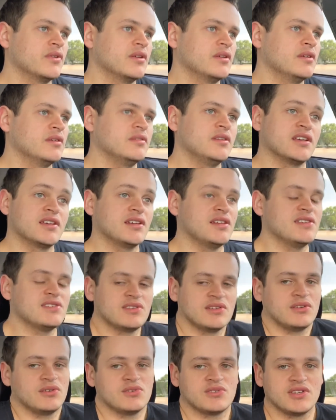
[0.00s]
They could
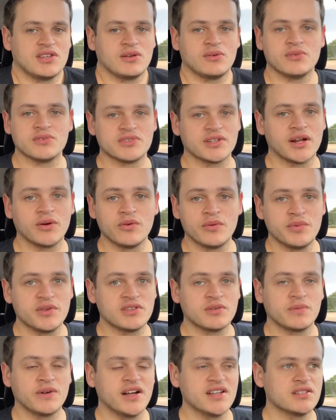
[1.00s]
easily do sequels, and I wouldn't be
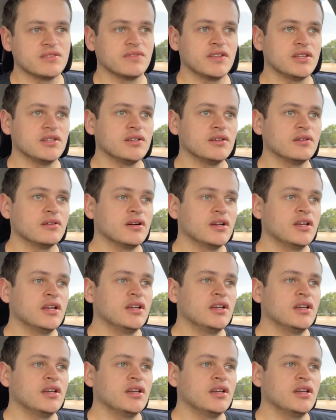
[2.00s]
surprised if they do.